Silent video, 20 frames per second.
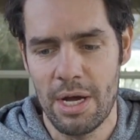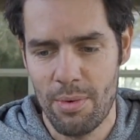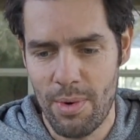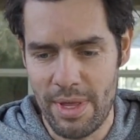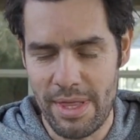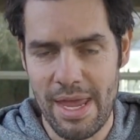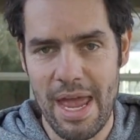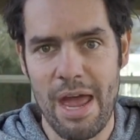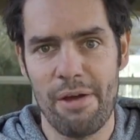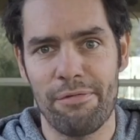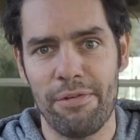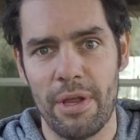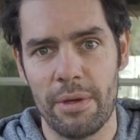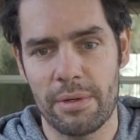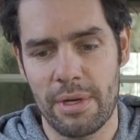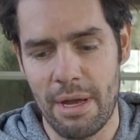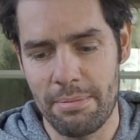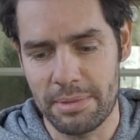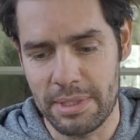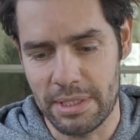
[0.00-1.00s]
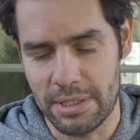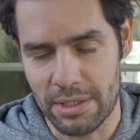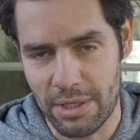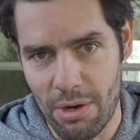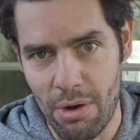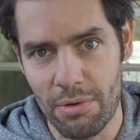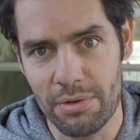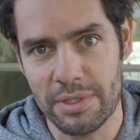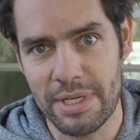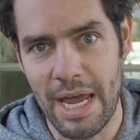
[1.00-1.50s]
When the airflow comes into
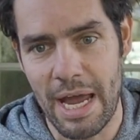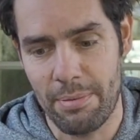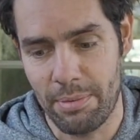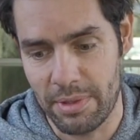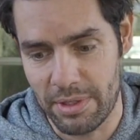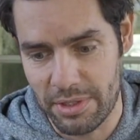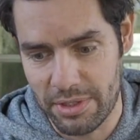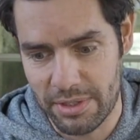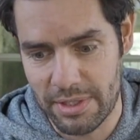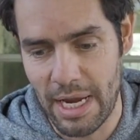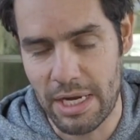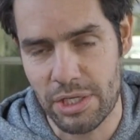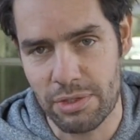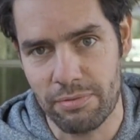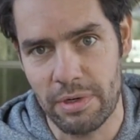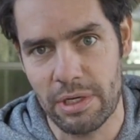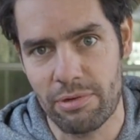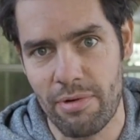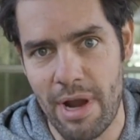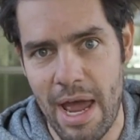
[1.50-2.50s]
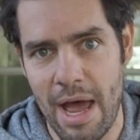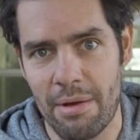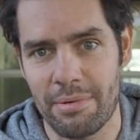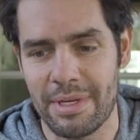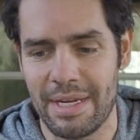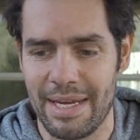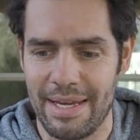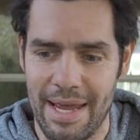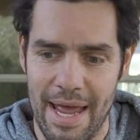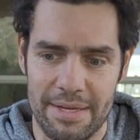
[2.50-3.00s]
contact with the stationary ground,
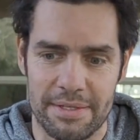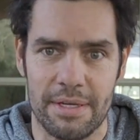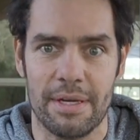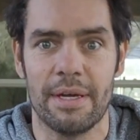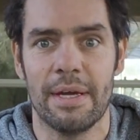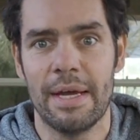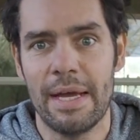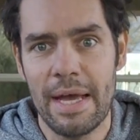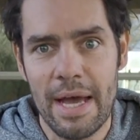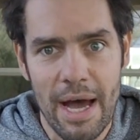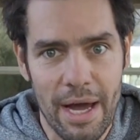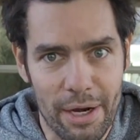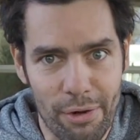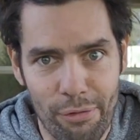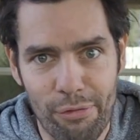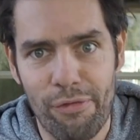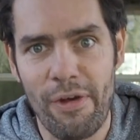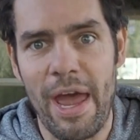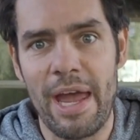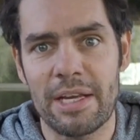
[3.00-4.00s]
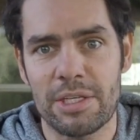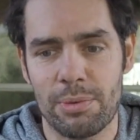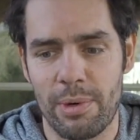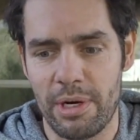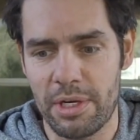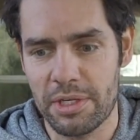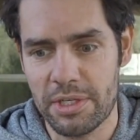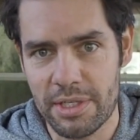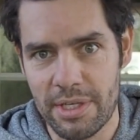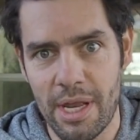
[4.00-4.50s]
it has an effect where
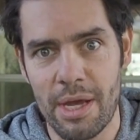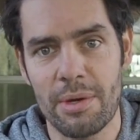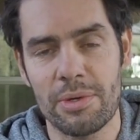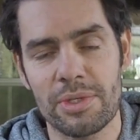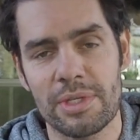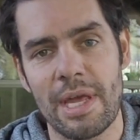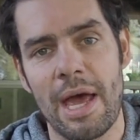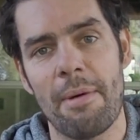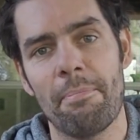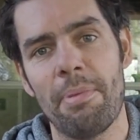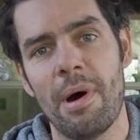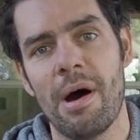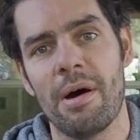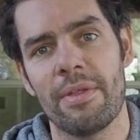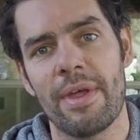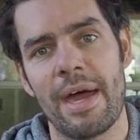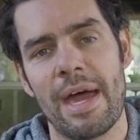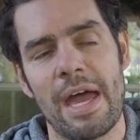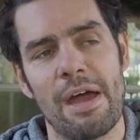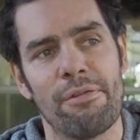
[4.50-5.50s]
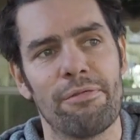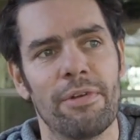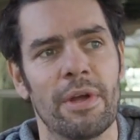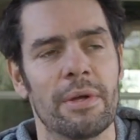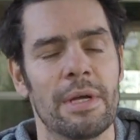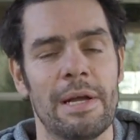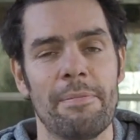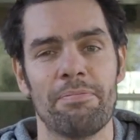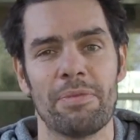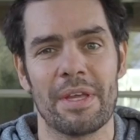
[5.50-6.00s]
it slows down part of that
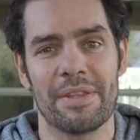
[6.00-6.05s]
airflow.